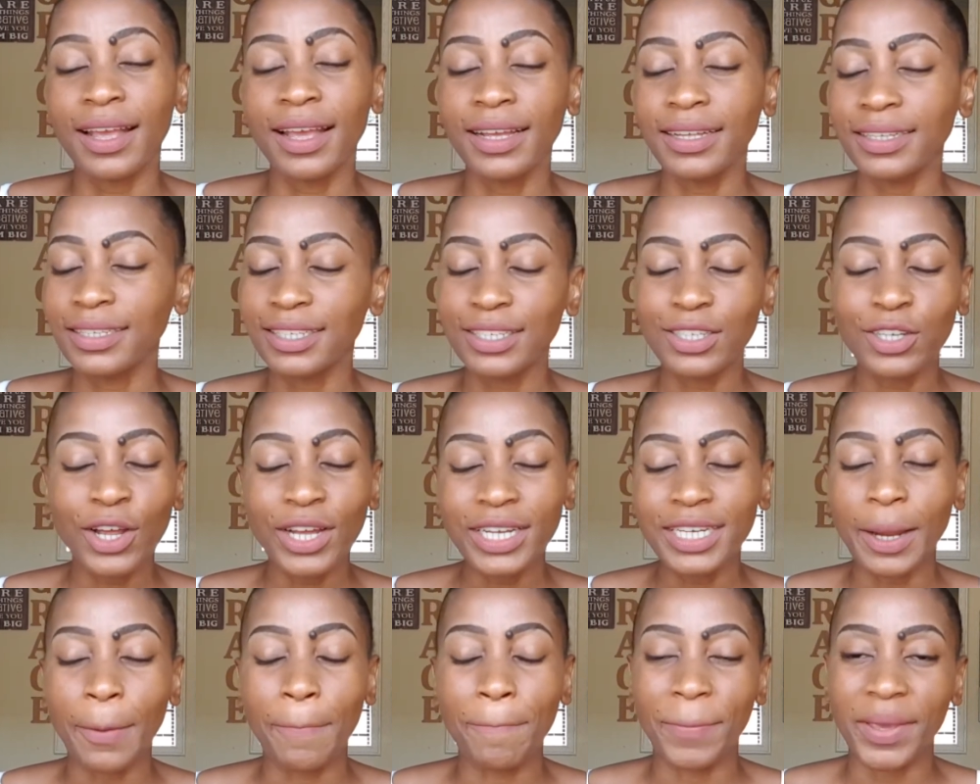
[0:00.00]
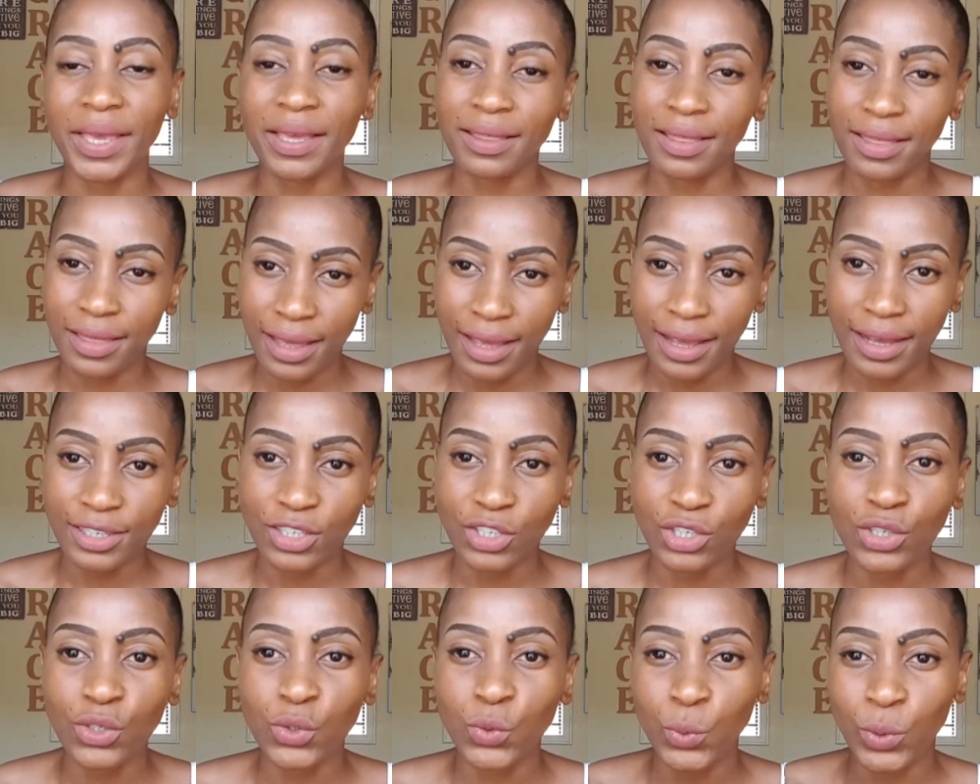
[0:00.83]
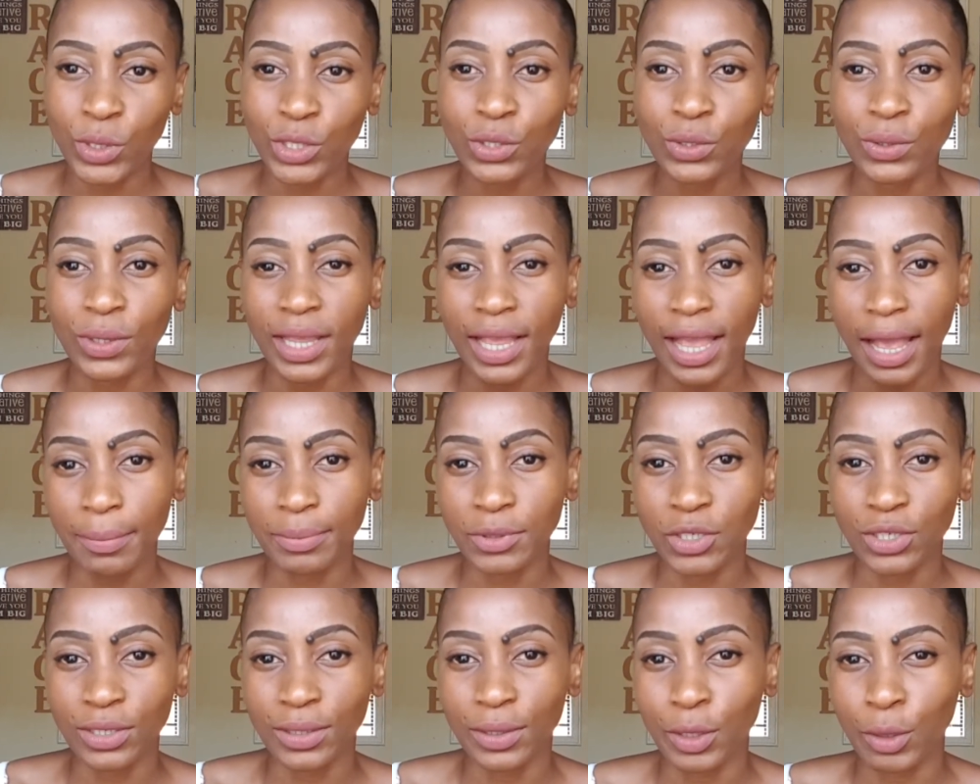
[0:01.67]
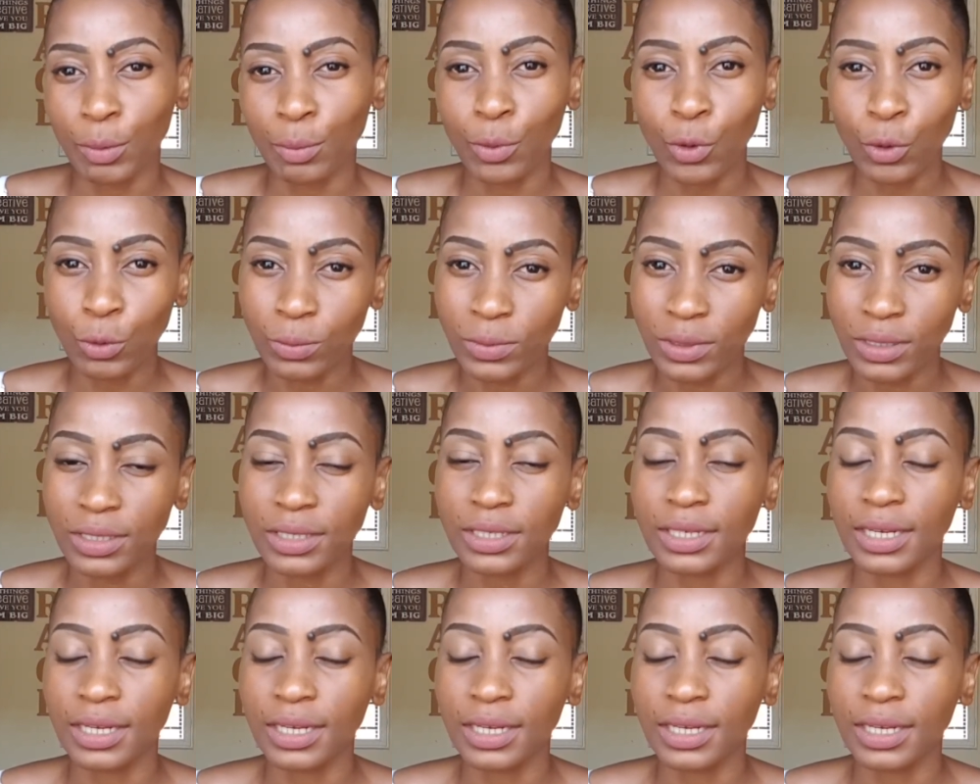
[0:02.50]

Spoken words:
it's not a big thing. I just want to capture the moment